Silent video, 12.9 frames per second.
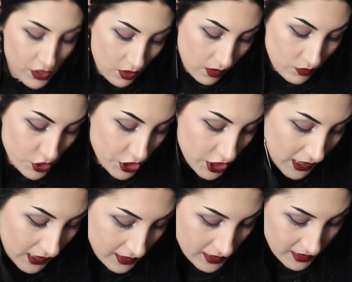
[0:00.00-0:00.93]
So I was
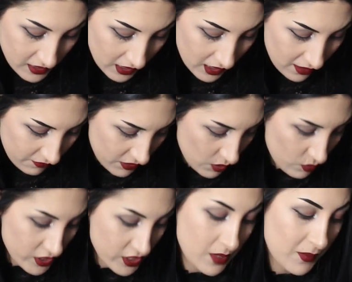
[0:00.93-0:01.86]
checking to see if there
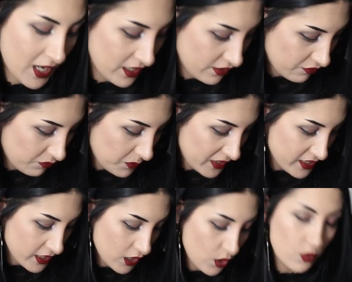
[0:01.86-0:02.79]
was some kind of
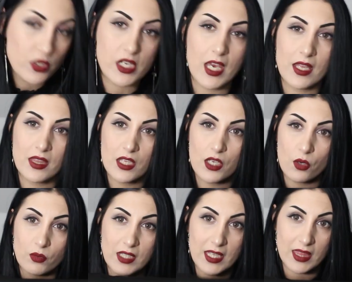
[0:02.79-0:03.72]
petticoat, and the
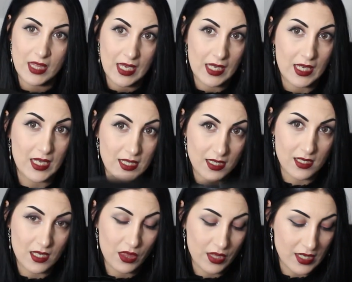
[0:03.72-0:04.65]
only thing
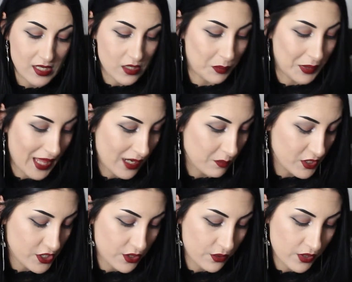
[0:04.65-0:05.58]
is this black
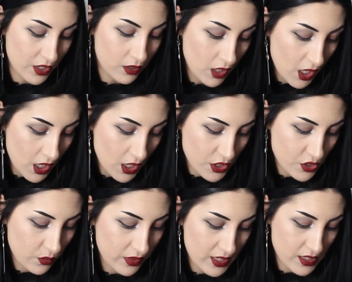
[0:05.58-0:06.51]
material.
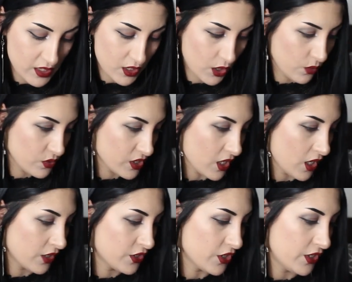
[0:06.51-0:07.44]
So this goes
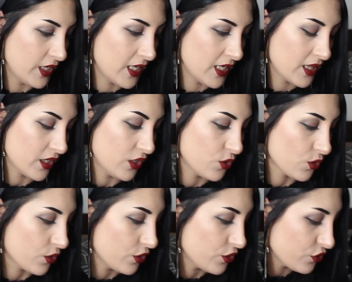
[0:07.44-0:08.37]
underneath
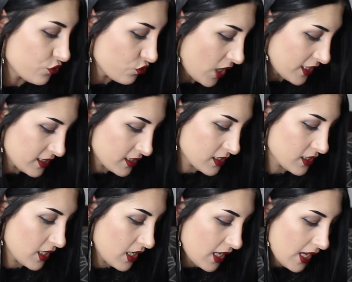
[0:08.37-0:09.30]
your dress,
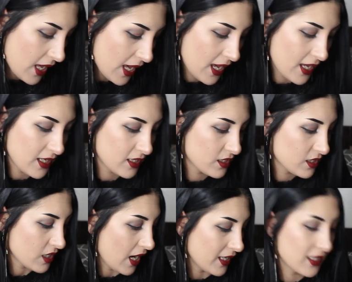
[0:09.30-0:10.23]

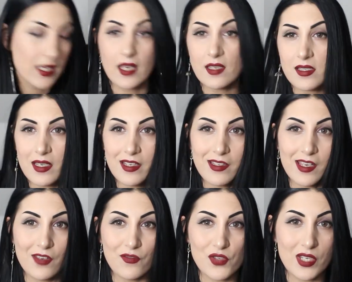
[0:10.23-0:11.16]
and I guess it
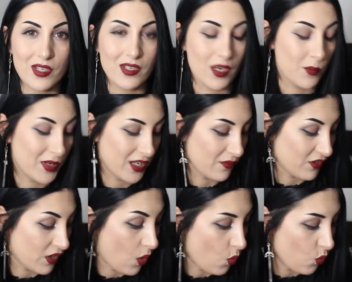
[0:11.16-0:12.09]
gives it a bit of
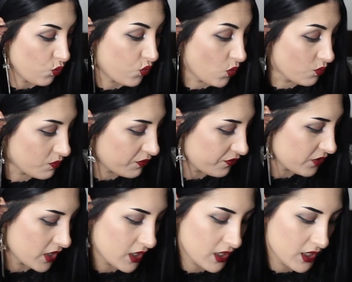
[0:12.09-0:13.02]
a woomph